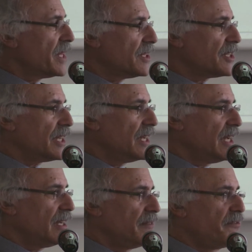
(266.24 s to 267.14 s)
that
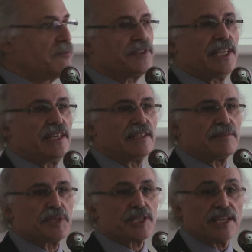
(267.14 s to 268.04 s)

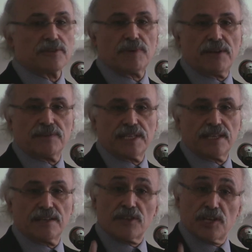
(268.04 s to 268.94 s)
50%
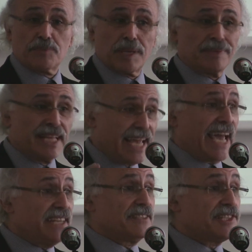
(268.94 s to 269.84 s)
roughly of those people
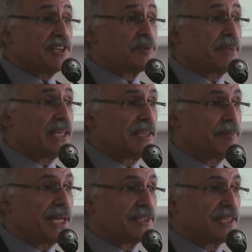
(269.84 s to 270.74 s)
had decision-making
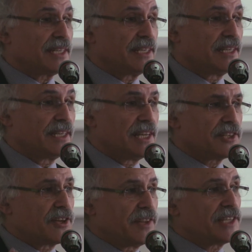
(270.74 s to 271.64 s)
capacity.
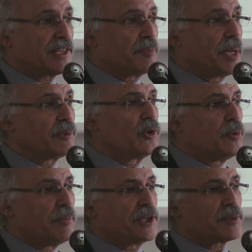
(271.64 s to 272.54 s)
So these are the people
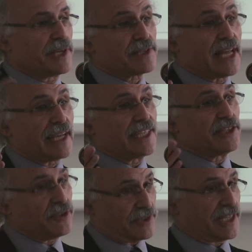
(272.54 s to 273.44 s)
who are most
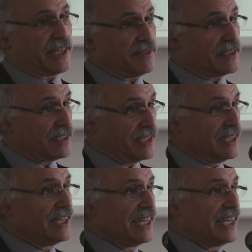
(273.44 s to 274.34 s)
likely not to
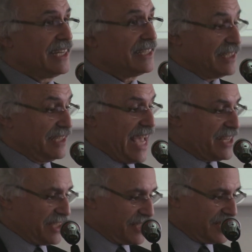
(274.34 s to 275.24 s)

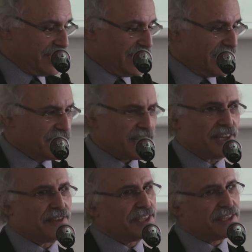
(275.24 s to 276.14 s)
have it.
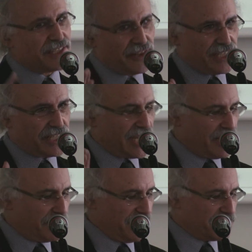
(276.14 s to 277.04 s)
So this
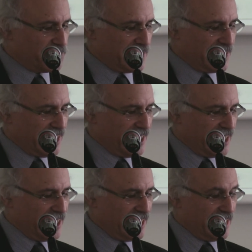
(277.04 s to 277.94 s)
stereotype is really
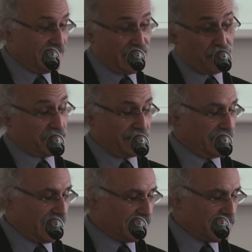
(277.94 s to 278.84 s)

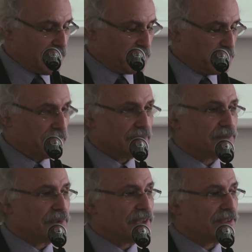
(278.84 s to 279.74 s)
absolutely unacceptable
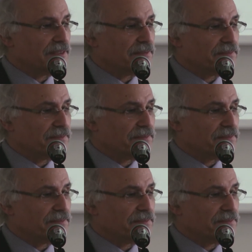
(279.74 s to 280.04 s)
and wrong.